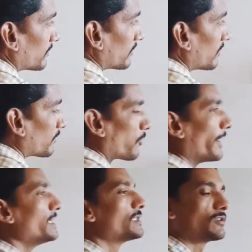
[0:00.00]

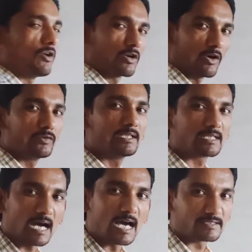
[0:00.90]
point or on the
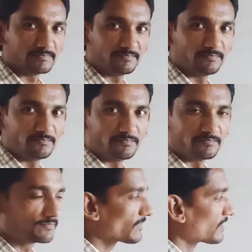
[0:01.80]
car,
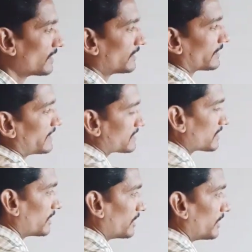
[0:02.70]
that
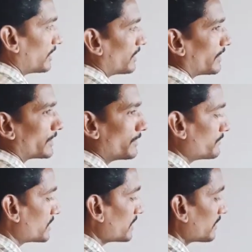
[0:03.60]
is
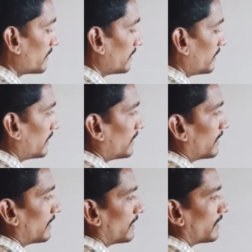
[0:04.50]
mg,
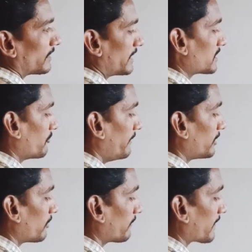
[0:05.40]
that is the weight
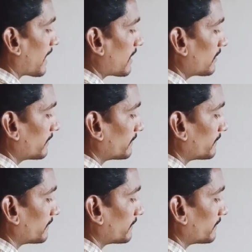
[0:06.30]
of car,